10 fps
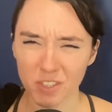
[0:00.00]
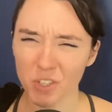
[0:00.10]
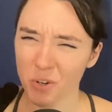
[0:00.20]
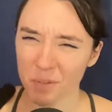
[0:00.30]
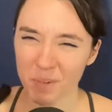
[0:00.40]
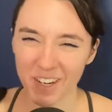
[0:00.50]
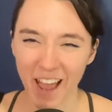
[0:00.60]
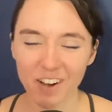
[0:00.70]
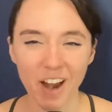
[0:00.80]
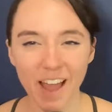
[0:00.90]
You know what I
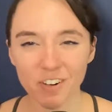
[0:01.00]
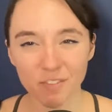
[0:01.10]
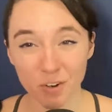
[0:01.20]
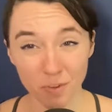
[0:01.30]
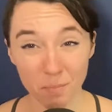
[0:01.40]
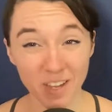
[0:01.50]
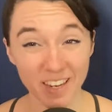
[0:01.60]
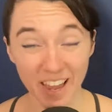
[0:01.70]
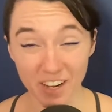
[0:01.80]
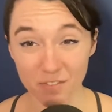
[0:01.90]
mean? I don't even know if I'm
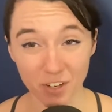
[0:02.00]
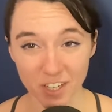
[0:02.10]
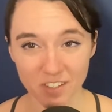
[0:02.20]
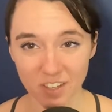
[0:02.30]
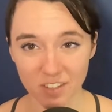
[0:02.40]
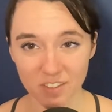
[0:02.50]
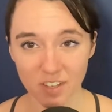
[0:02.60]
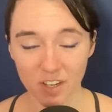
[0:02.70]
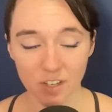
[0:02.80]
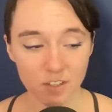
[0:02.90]
making any fucking
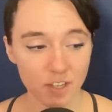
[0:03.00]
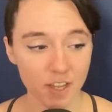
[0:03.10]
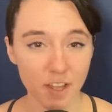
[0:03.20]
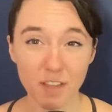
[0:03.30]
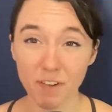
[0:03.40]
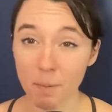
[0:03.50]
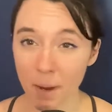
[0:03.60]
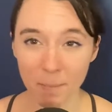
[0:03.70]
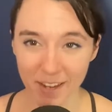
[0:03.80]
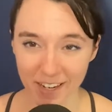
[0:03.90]
sense. If
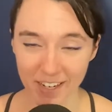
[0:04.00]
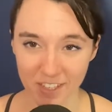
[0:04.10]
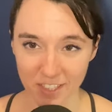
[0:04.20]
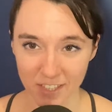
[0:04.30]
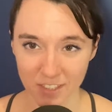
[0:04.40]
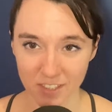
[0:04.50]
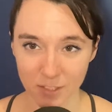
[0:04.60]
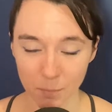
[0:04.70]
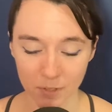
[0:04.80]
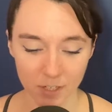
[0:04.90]
I'm not making any
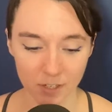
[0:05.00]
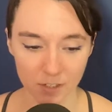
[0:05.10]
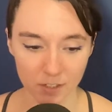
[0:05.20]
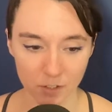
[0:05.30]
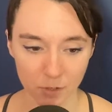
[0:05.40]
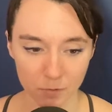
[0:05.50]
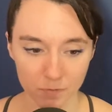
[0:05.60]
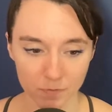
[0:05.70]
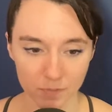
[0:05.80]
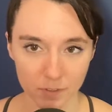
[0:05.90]
sense, somebody, you
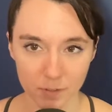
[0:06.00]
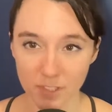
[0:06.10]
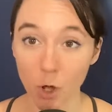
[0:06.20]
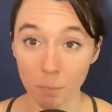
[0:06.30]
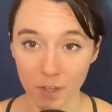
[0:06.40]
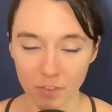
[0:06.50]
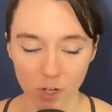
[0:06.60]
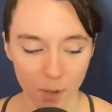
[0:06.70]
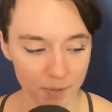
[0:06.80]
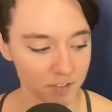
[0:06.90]
know, tell
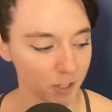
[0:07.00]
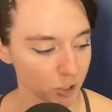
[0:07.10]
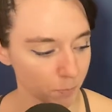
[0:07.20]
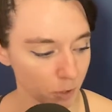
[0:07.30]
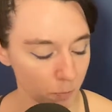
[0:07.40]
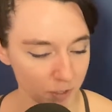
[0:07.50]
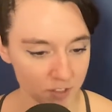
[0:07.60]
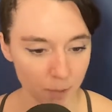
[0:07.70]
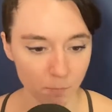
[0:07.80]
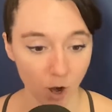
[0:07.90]
me in the comment section below,
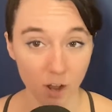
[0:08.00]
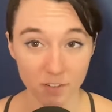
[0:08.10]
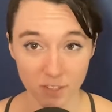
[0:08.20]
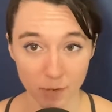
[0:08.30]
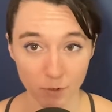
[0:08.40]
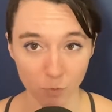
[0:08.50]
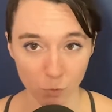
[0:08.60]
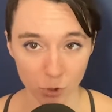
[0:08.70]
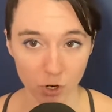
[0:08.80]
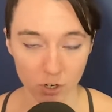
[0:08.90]
because I'm honestly
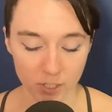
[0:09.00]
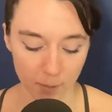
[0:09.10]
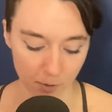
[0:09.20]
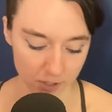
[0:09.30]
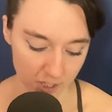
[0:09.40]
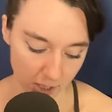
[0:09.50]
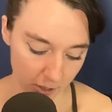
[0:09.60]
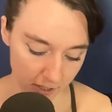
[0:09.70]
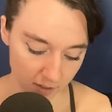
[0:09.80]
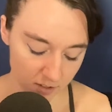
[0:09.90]
having a really hard time
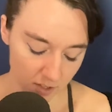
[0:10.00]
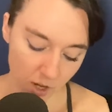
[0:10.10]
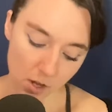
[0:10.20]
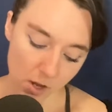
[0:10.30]
articulating this.